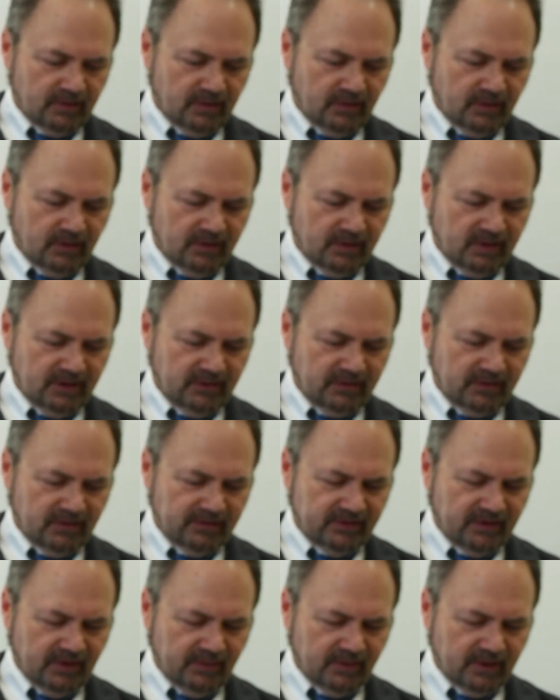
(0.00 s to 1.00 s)
or is there
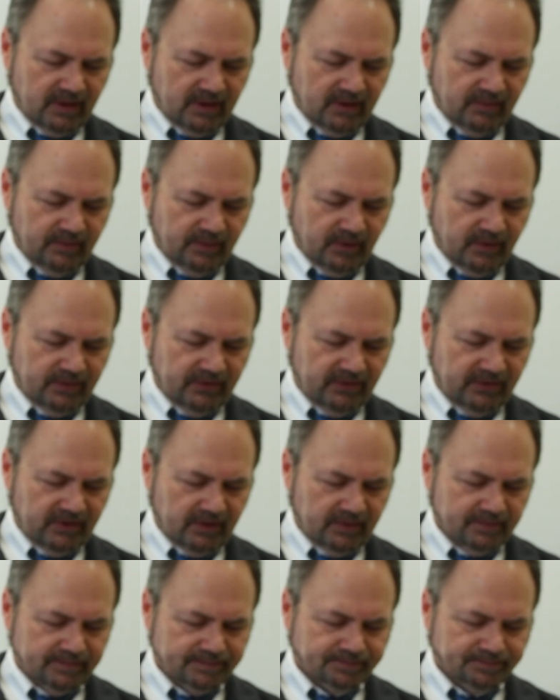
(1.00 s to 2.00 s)
some kind of purpose
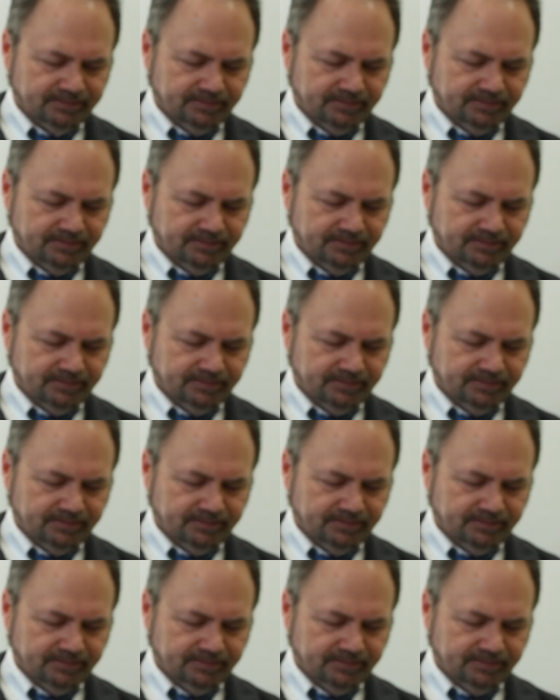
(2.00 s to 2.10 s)
here?